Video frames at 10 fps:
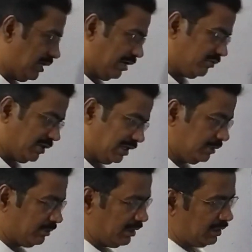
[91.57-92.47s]
you have the
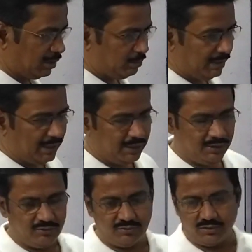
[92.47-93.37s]
Andaman Nicobar
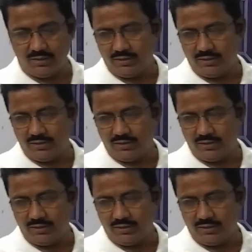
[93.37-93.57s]
Islands